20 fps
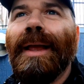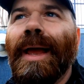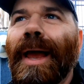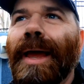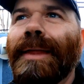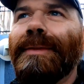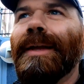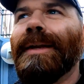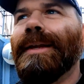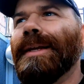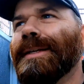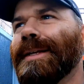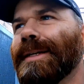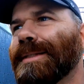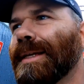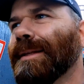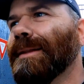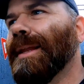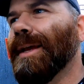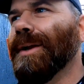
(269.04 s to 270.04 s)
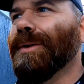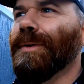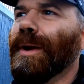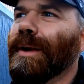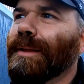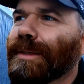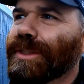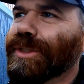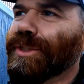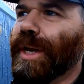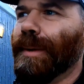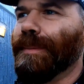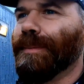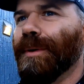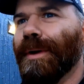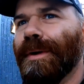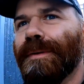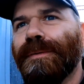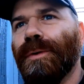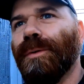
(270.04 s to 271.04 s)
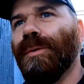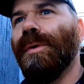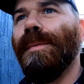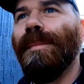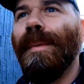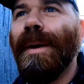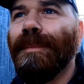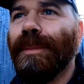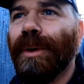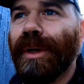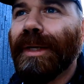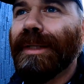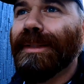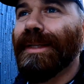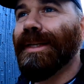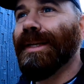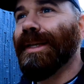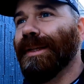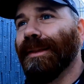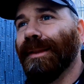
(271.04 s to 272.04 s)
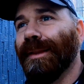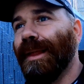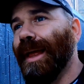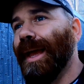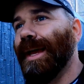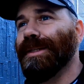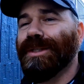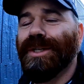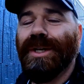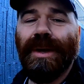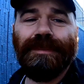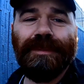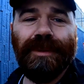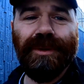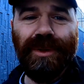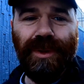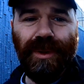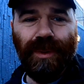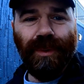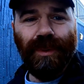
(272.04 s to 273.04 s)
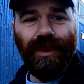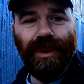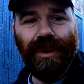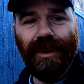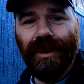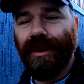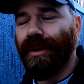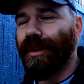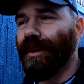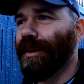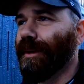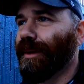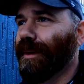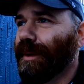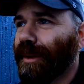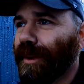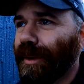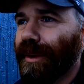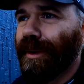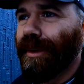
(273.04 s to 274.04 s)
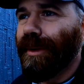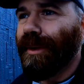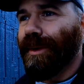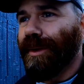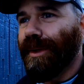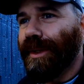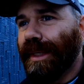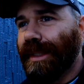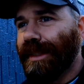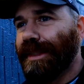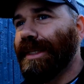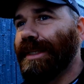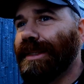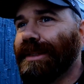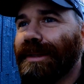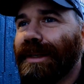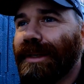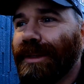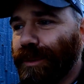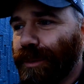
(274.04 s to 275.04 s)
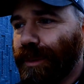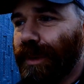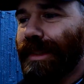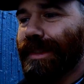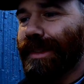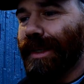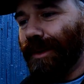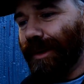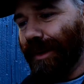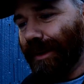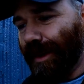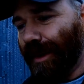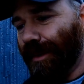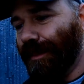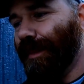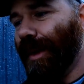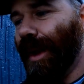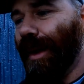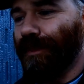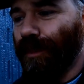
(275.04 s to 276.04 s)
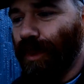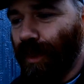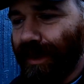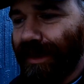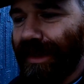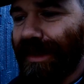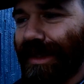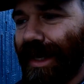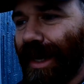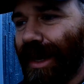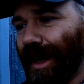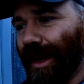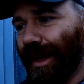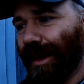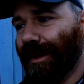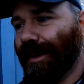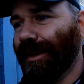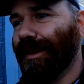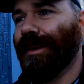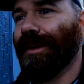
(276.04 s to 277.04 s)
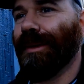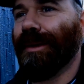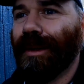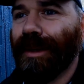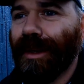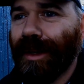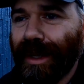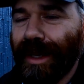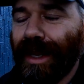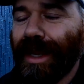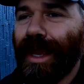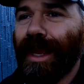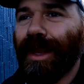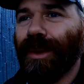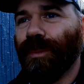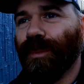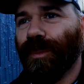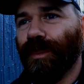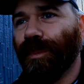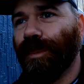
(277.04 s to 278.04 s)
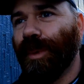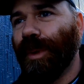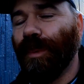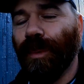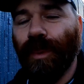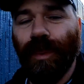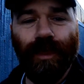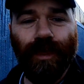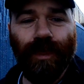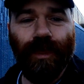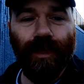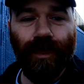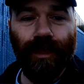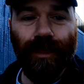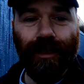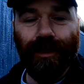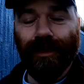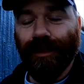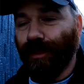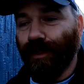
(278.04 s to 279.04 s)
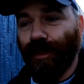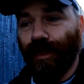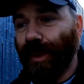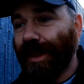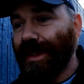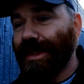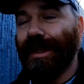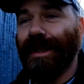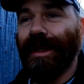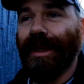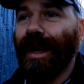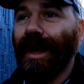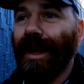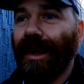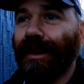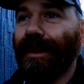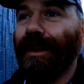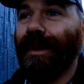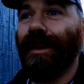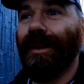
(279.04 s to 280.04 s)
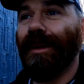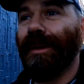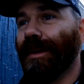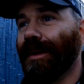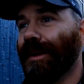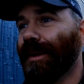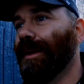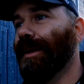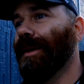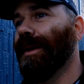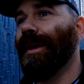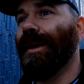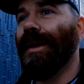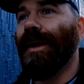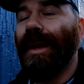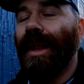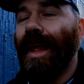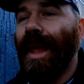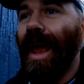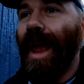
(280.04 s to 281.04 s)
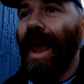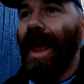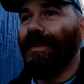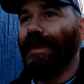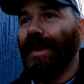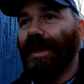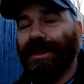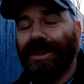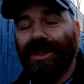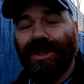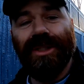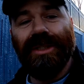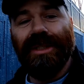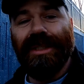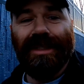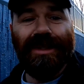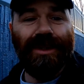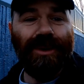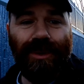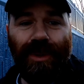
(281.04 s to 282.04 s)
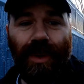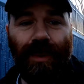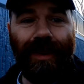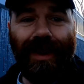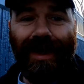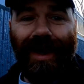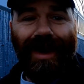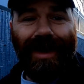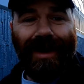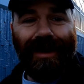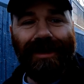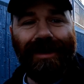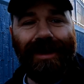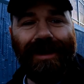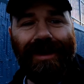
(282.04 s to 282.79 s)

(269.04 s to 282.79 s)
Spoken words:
And then he does it later on in this chapter, and if you'll remember, he did it in the last chapter too. He's continually telling them, I'm going to die and be risen again, and they just still don't get it.